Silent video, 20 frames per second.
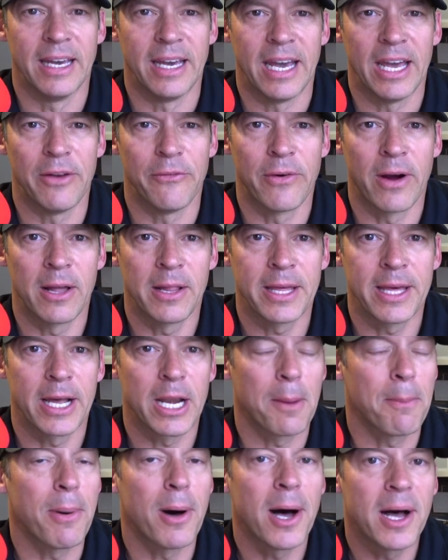And finally,
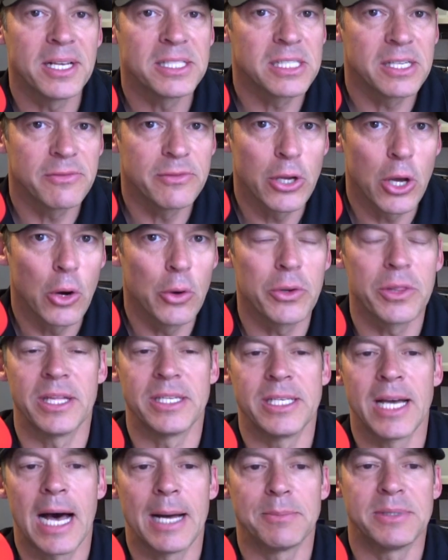on a positive note,
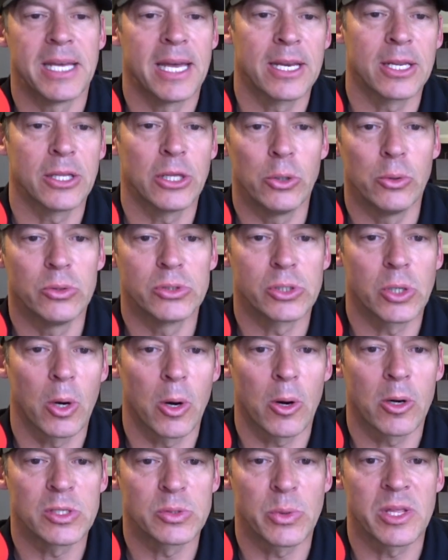the top 10 used
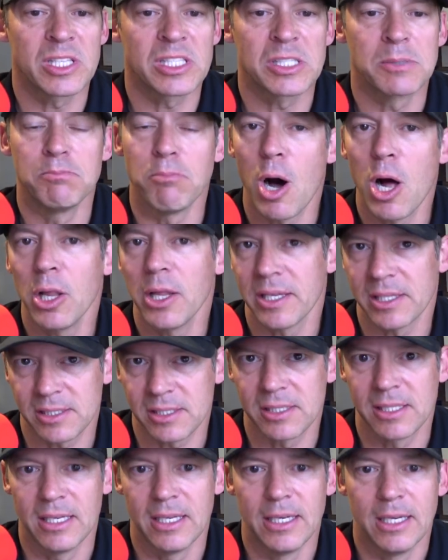cars with the
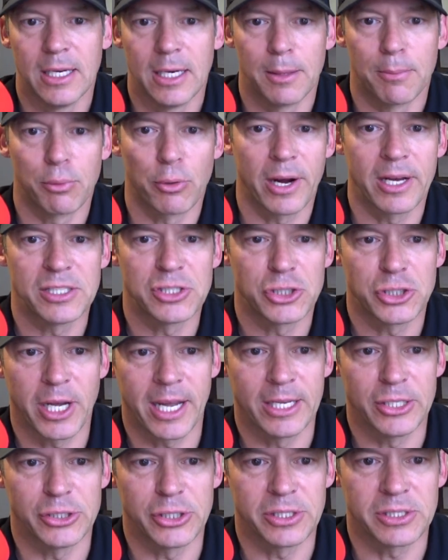smallest price
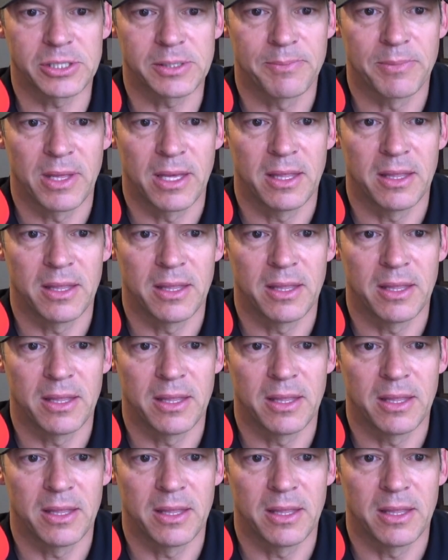changes.